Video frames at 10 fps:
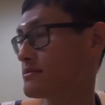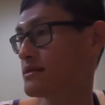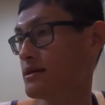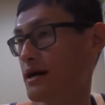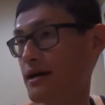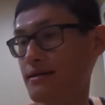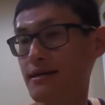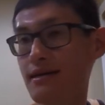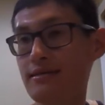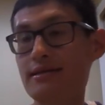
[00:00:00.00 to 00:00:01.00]
I think
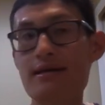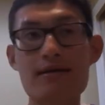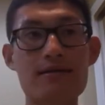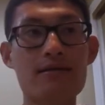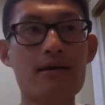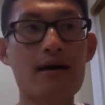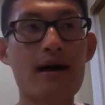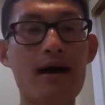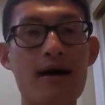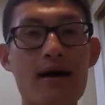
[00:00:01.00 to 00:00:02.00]
that's it.
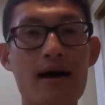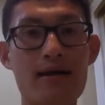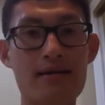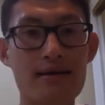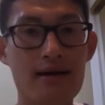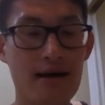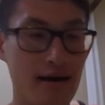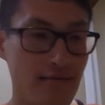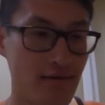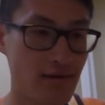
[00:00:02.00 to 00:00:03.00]
I think I
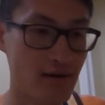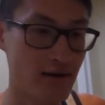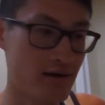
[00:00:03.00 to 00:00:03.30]
have to like